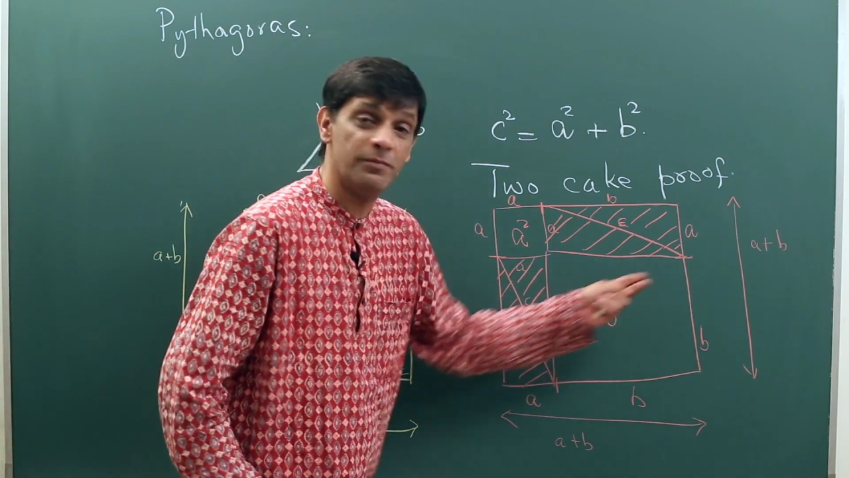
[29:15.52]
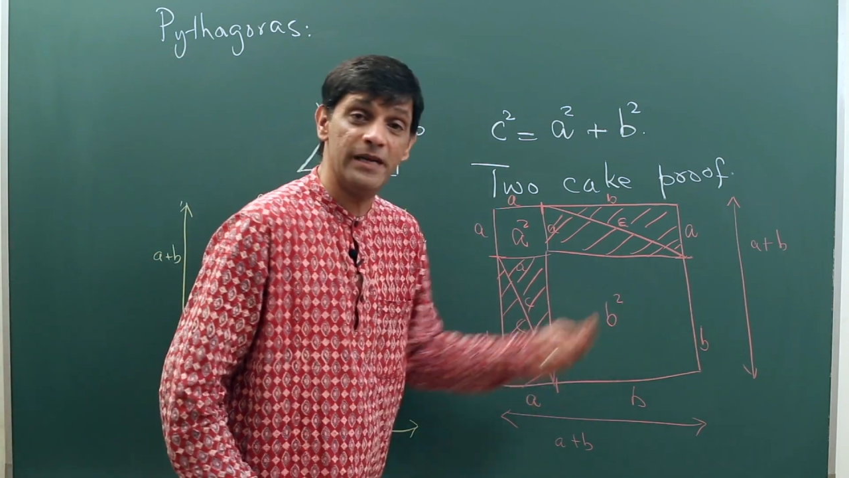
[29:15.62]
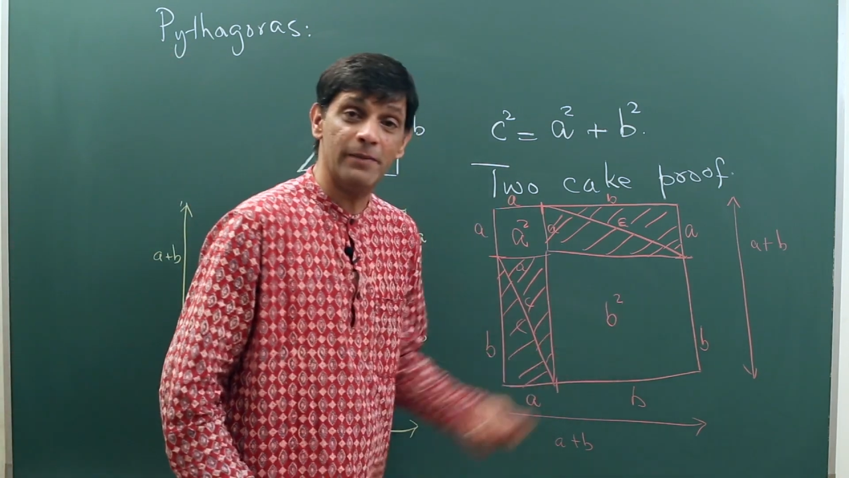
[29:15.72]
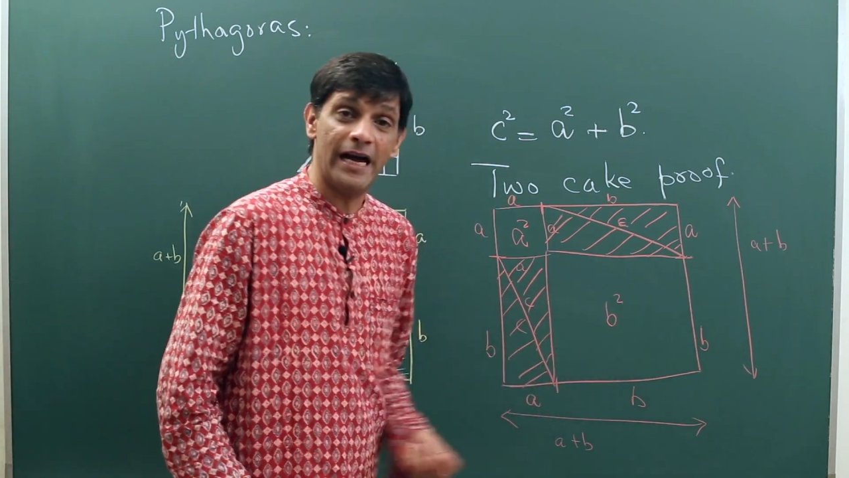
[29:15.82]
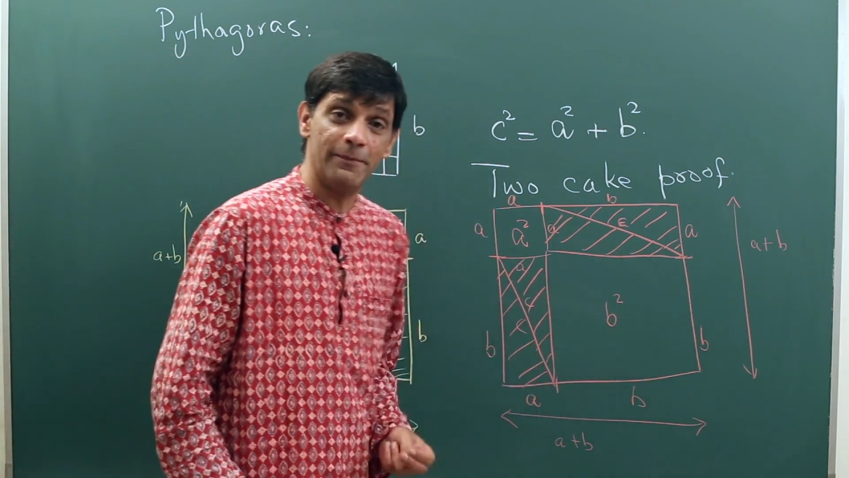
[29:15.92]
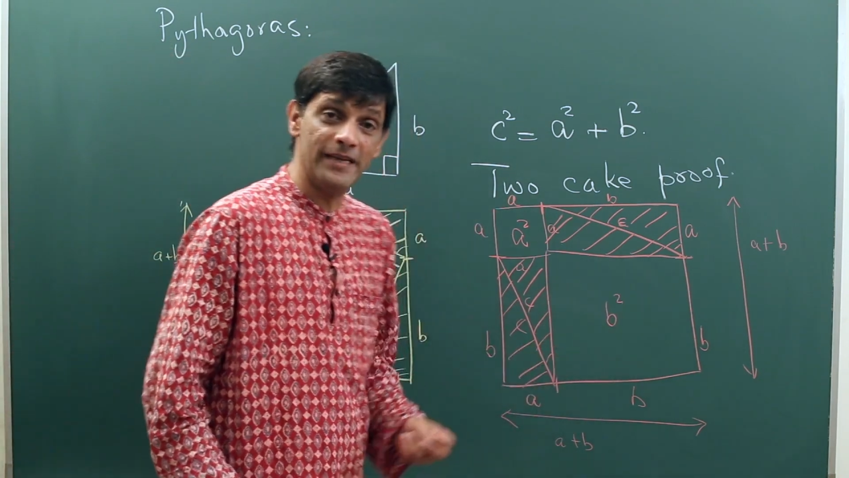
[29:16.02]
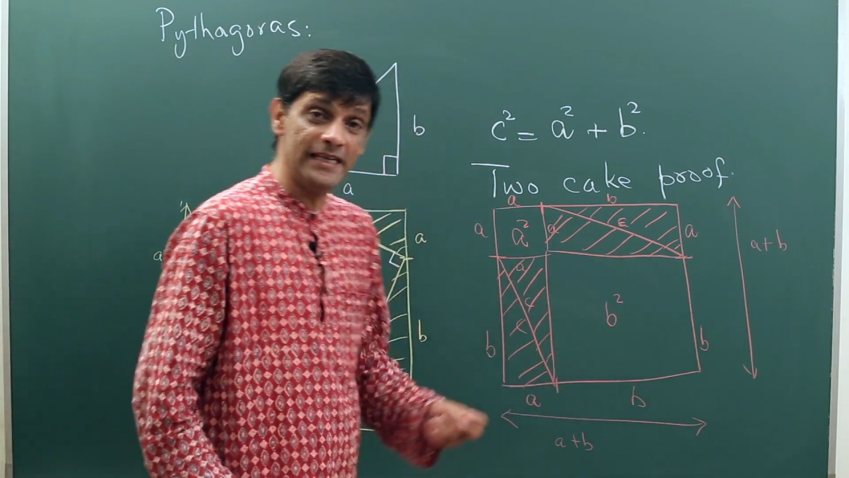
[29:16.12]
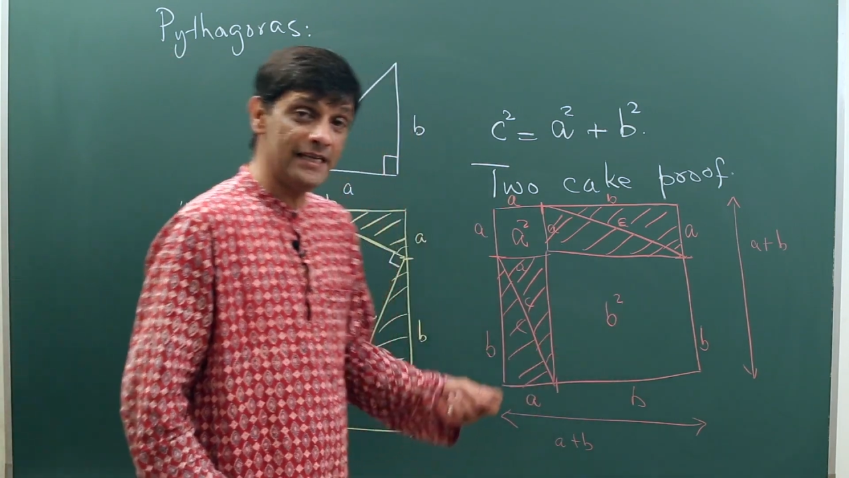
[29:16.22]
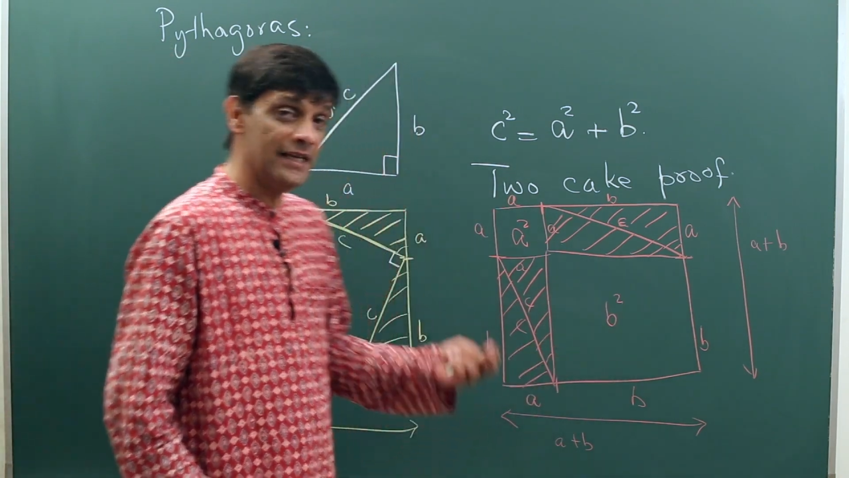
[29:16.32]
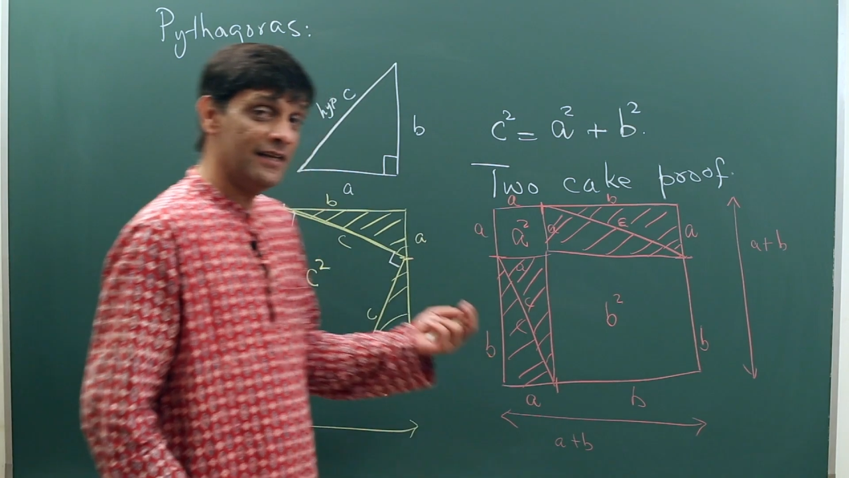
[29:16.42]
B by
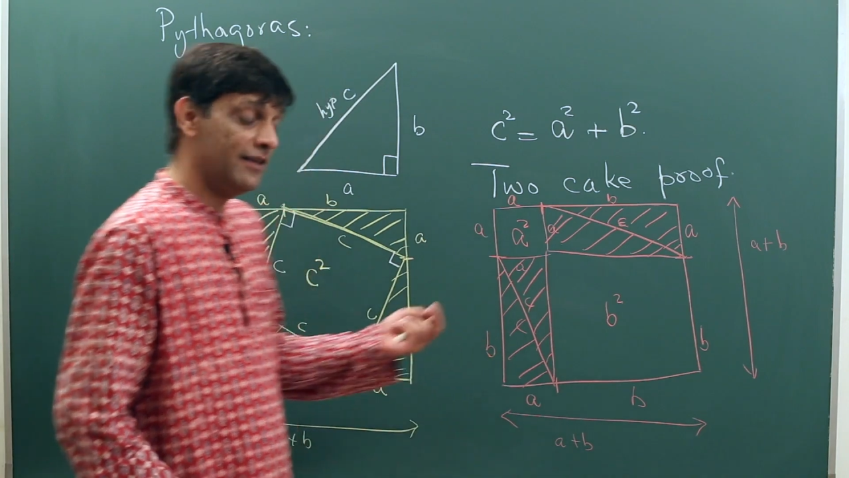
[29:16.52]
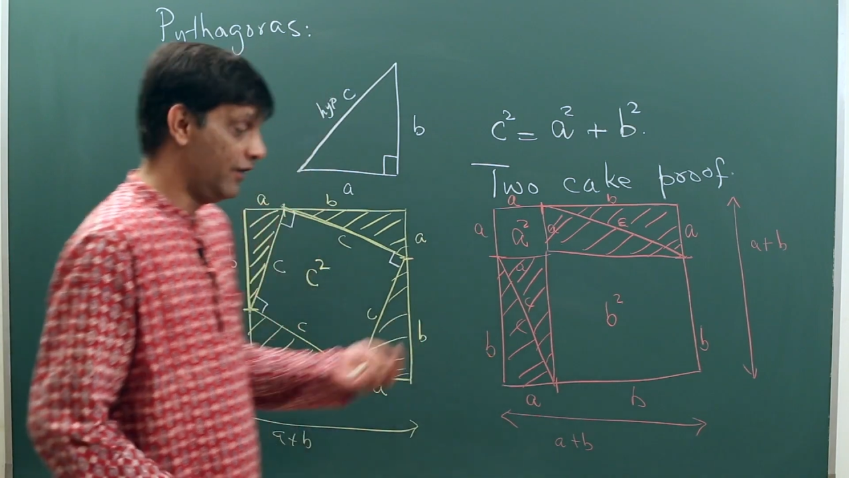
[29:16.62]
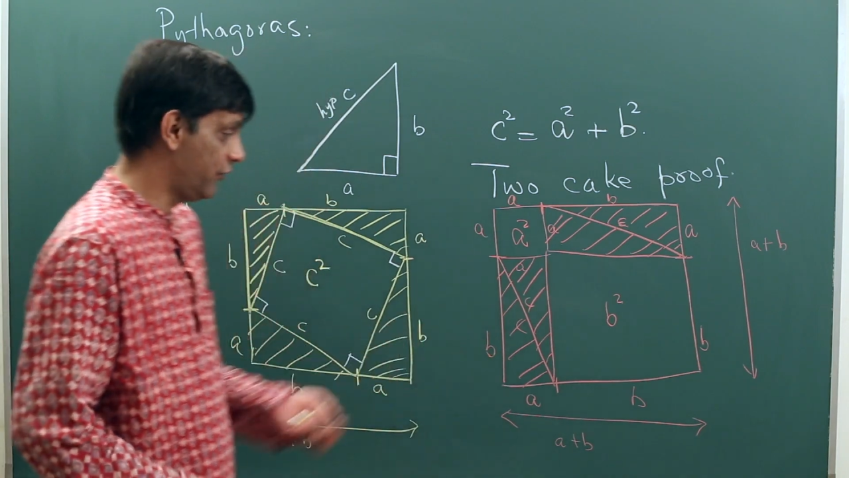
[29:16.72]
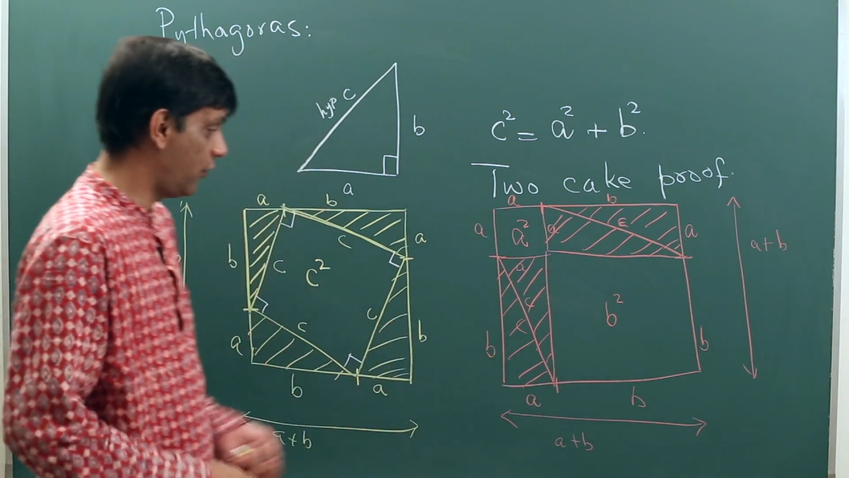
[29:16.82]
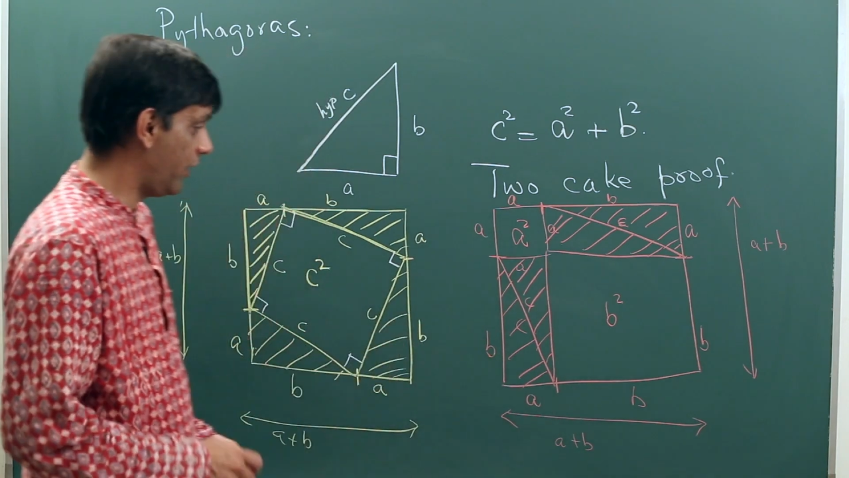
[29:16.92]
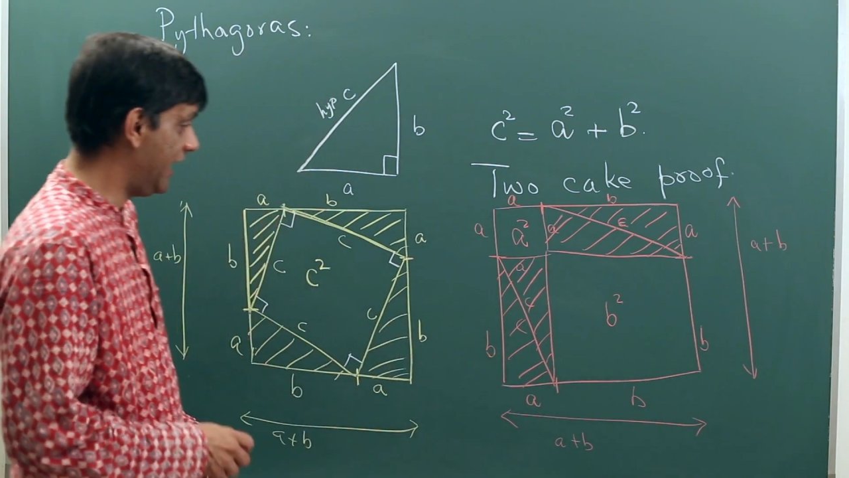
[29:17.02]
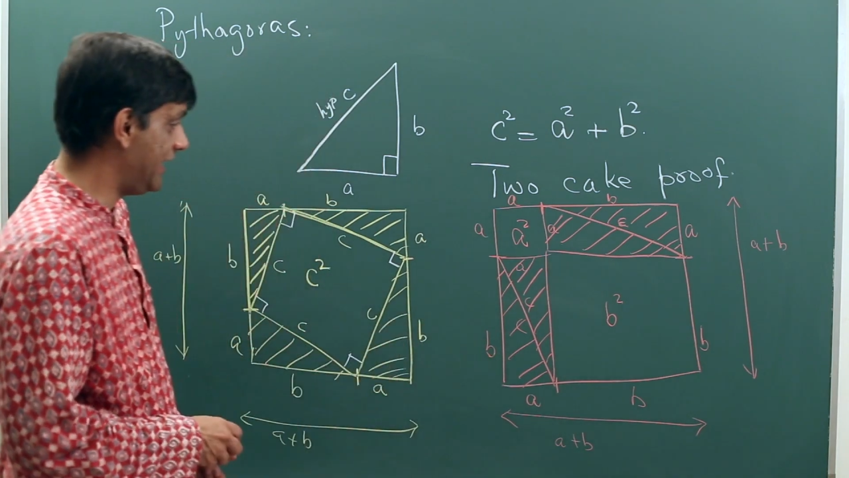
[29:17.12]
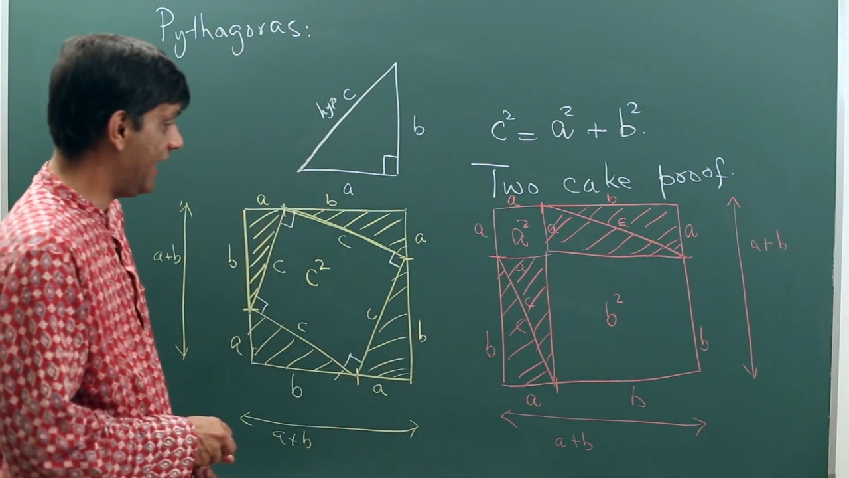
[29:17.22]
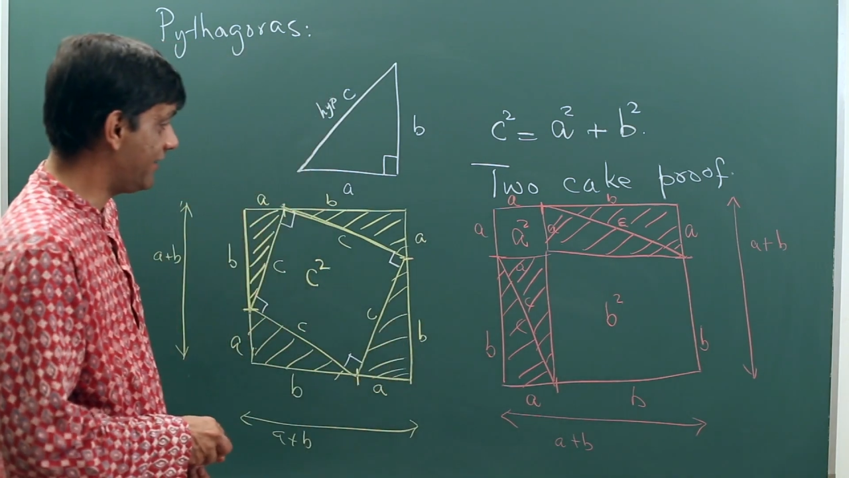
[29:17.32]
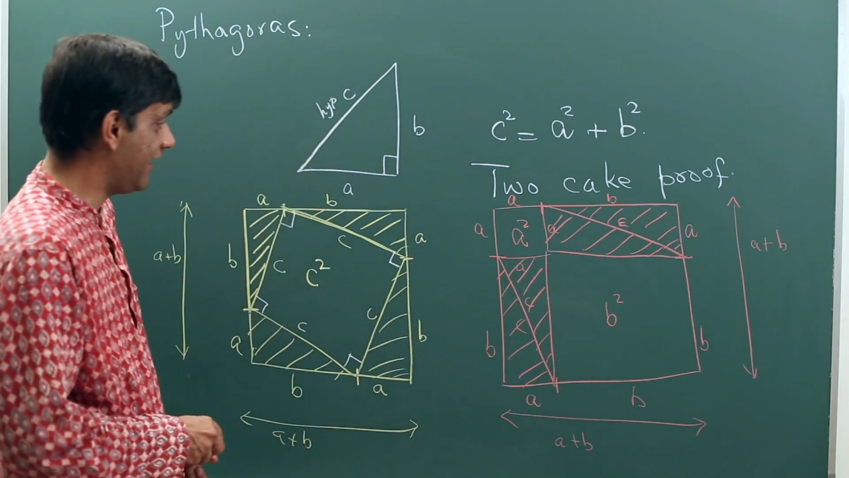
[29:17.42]
B, so it
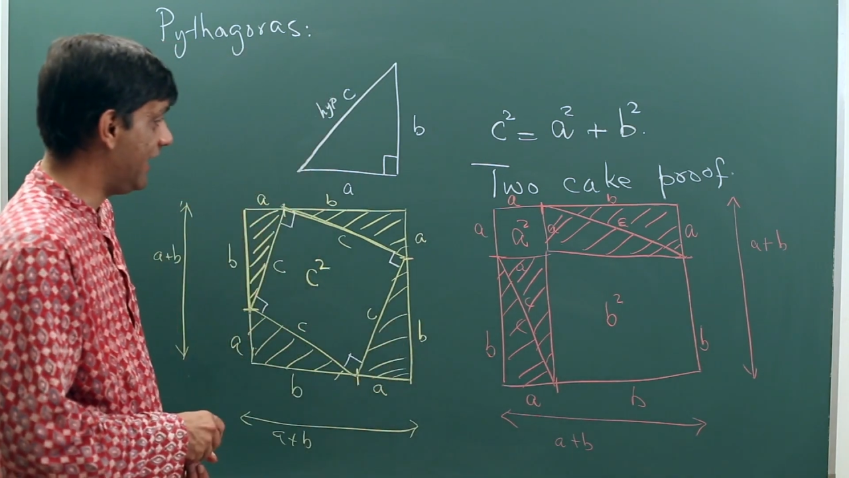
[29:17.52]
has